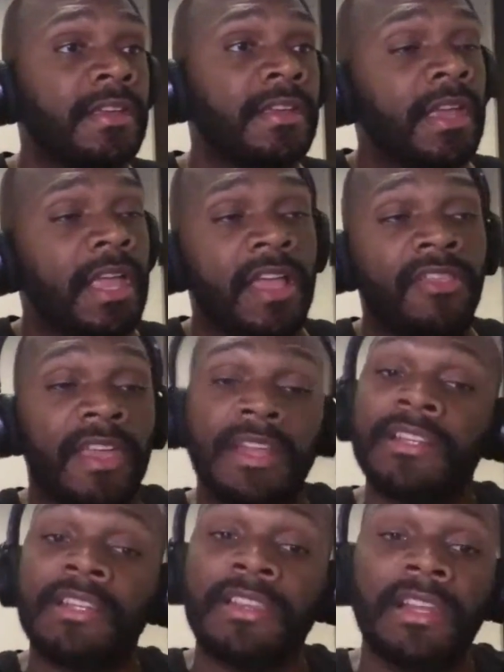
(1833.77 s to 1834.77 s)
and then
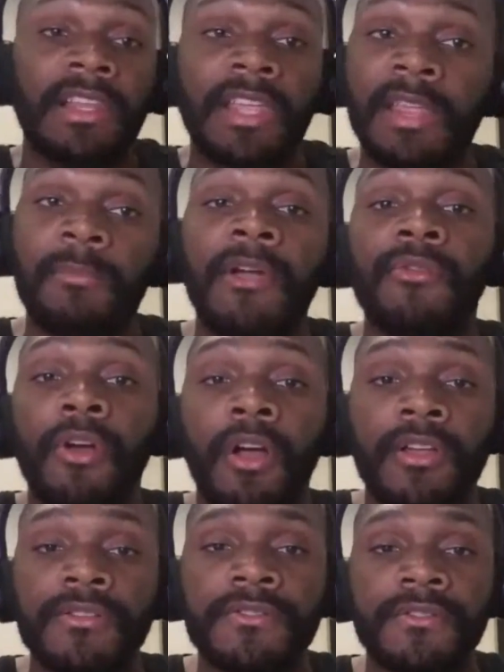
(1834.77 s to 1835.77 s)
deleting my RAWs.